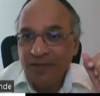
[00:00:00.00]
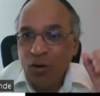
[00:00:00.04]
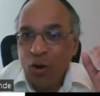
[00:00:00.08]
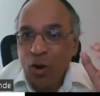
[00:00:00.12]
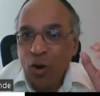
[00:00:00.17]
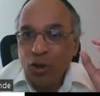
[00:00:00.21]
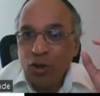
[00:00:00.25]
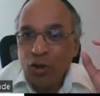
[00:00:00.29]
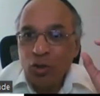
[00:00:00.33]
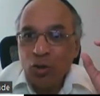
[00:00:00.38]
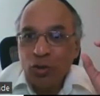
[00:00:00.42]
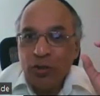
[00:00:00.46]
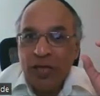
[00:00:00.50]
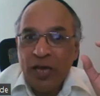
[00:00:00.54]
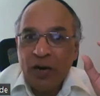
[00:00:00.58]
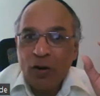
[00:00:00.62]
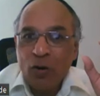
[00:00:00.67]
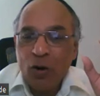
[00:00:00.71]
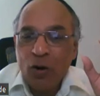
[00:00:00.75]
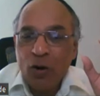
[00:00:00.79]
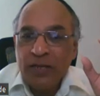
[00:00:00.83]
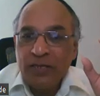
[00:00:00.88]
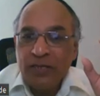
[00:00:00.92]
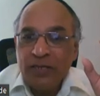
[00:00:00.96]
Also, they are
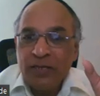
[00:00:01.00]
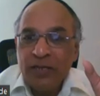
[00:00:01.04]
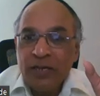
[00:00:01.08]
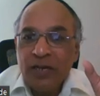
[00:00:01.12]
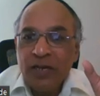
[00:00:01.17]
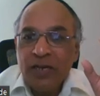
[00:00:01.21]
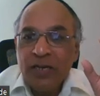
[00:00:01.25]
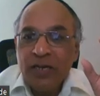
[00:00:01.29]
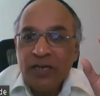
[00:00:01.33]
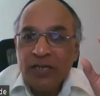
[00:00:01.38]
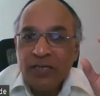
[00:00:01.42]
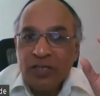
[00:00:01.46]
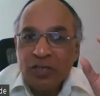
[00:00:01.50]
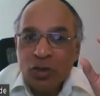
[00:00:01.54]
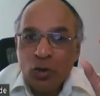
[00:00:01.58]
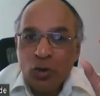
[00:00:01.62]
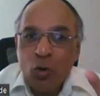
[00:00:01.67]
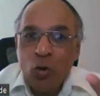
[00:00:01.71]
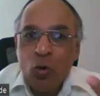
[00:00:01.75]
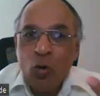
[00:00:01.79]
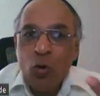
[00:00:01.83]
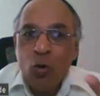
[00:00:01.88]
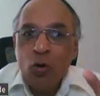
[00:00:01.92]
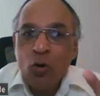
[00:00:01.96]
called as a
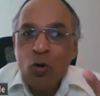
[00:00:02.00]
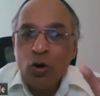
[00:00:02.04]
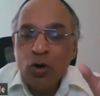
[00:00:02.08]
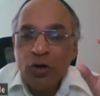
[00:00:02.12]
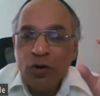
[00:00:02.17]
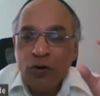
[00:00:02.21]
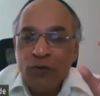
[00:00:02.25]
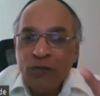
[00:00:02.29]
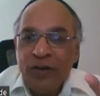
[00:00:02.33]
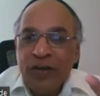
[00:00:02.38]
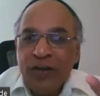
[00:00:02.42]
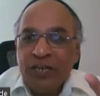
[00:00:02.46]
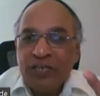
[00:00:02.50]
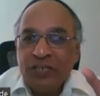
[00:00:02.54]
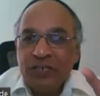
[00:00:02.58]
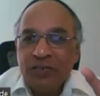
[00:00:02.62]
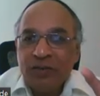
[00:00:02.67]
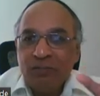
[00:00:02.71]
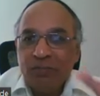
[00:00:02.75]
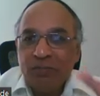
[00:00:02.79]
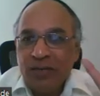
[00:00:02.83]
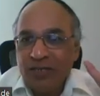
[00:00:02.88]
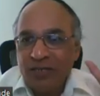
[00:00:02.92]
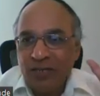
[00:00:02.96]
slow twitch
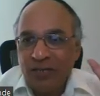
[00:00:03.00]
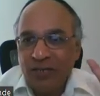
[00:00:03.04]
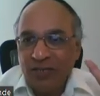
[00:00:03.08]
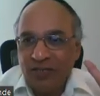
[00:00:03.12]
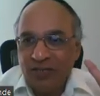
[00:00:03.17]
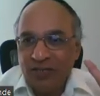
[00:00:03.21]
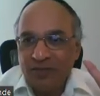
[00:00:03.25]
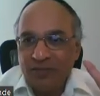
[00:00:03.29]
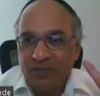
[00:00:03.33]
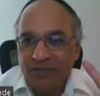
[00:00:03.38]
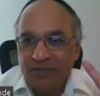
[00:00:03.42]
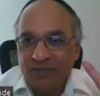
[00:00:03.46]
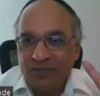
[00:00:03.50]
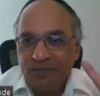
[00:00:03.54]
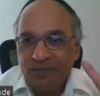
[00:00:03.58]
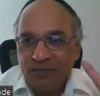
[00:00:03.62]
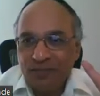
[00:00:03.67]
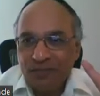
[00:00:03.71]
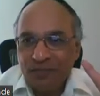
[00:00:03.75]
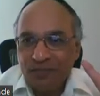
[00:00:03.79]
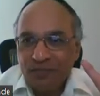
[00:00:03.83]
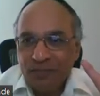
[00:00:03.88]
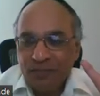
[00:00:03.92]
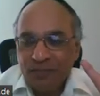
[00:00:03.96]
muscles.
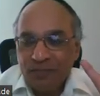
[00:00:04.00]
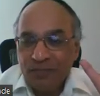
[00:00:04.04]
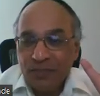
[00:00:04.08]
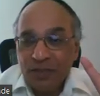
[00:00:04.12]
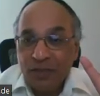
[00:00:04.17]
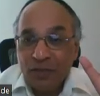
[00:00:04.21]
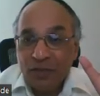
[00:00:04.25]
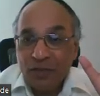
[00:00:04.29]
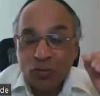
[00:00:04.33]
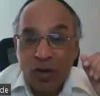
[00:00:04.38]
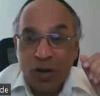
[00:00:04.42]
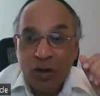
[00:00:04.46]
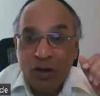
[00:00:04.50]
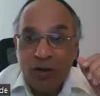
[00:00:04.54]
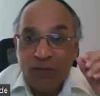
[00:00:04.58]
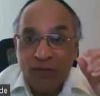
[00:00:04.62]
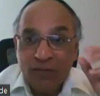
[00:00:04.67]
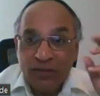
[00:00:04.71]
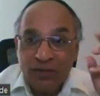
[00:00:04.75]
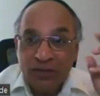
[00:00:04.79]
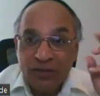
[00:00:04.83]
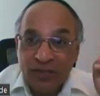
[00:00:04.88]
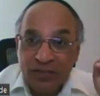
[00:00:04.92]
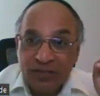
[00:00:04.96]
So
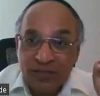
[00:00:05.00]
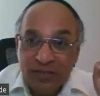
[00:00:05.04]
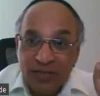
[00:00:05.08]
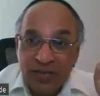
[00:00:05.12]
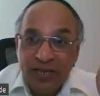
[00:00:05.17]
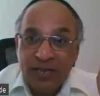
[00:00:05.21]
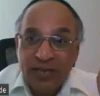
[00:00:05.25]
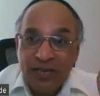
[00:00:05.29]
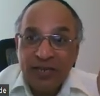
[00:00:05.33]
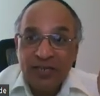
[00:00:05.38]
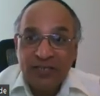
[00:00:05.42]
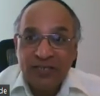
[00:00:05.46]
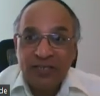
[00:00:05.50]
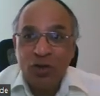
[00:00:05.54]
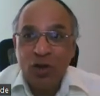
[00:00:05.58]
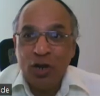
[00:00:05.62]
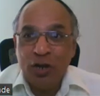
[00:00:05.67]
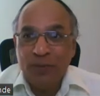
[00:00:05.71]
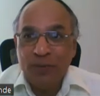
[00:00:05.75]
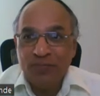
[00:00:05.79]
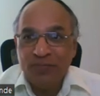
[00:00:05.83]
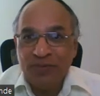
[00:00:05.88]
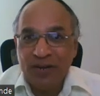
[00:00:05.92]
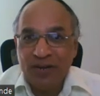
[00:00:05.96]
the 3
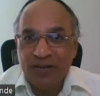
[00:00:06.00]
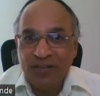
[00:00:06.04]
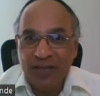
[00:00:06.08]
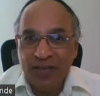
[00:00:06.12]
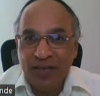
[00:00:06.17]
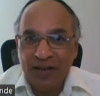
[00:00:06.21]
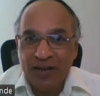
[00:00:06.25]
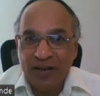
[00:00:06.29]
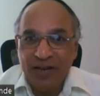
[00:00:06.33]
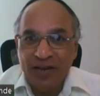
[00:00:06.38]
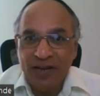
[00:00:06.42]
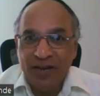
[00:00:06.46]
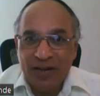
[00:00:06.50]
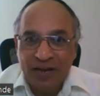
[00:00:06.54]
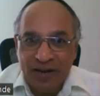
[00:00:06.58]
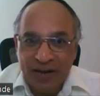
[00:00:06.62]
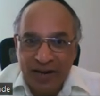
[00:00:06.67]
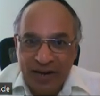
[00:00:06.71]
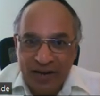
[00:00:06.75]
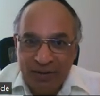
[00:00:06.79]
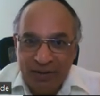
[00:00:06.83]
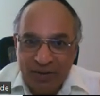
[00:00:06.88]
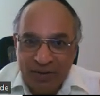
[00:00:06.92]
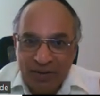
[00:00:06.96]
synonyms are there.
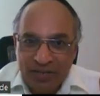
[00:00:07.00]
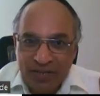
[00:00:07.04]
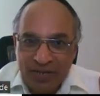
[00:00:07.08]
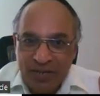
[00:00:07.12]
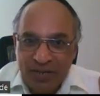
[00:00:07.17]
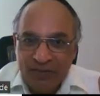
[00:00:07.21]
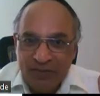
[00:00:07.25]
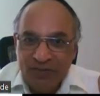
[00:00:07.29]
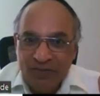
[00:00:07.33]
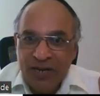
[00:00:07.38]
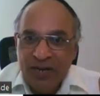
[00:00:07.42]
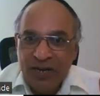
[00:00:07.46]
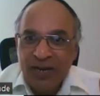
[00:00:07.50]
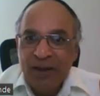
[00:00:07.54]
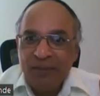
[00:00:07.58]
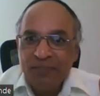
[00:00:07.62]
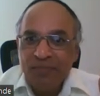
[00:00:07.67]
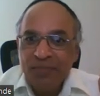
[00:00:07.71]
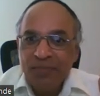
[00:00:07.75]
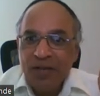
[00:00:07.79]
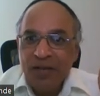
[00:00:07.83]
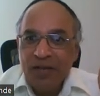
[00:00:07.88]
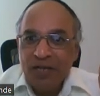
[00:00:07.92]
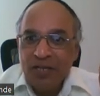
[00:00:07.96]
Red muscle is one
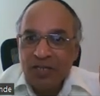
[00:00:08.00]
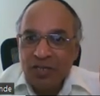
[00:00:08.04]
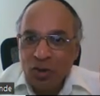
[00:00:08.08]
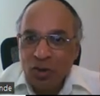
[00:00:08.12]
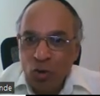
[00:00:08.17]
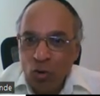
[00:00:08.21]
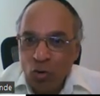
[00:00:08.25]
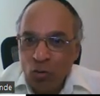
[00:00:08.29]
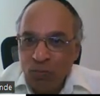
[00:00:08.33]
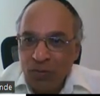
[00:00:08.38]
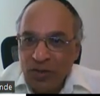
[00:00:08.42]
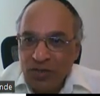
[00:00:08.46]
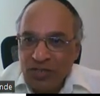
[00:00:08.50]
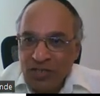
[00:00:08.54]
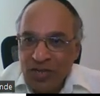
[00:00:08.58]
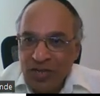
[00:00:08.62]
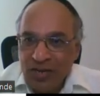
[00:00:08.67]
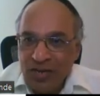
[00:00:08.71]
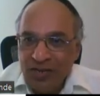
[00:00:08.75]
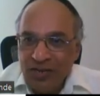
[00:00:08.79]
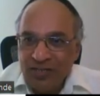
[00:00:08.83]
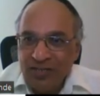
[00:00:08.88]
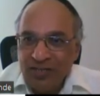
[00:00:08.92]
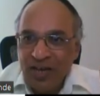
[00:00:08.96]
name, slow
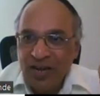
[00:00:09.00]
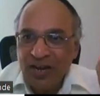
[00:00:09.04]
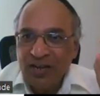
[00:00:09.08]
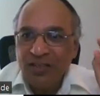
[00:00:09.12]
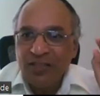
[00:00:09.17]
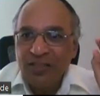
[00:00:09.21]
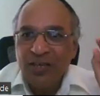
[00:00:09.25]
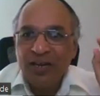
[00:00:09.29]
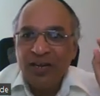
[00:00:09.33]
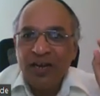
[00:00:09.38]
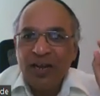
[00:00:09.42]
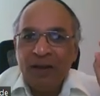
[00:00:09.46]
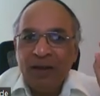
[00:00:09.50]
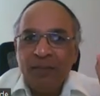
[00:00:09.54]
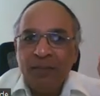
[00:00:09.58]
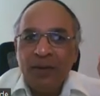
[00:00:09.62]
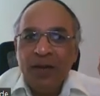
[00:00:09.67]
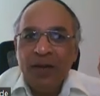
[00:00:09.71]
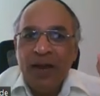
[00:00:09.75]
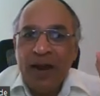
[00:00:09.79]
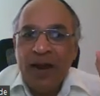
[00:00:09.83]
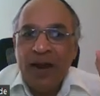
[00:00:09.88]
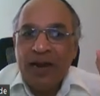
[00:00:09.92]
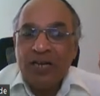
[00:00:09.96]
muscle is another name,
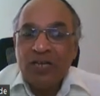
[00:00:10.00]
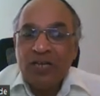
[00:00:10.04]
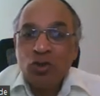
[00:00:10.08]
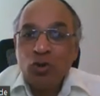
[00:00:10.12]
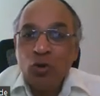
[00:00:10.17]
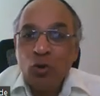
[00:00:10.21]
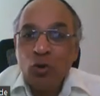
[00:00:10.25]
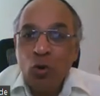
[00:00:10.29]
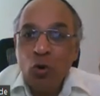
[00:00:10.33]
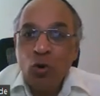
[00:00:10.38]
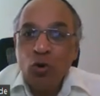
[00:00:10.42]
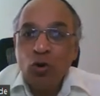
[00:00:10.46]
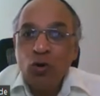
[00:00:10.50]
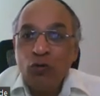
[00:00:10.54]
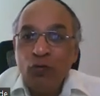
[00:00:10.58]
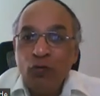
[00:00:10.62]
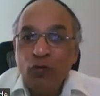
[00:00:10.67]
and slow